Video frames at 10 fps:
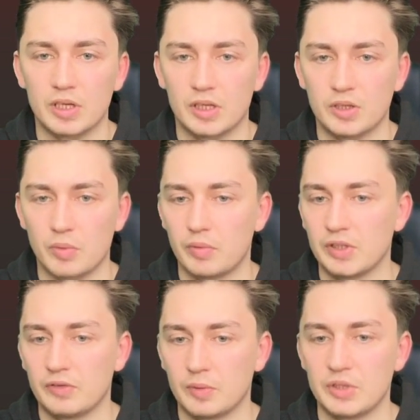Then we
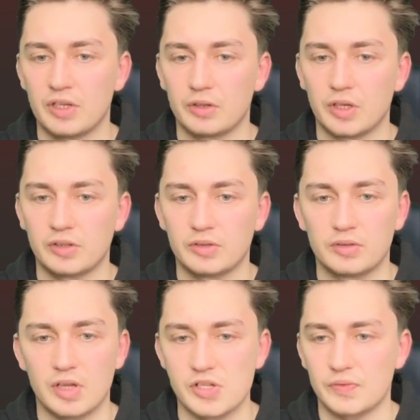will develop the other knight.
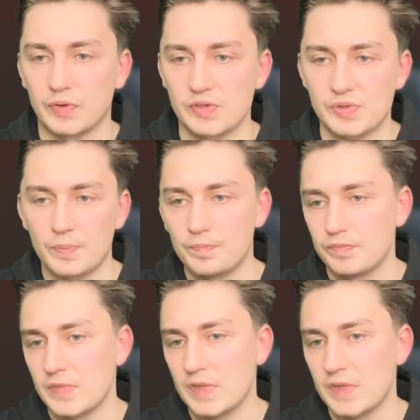Knights first.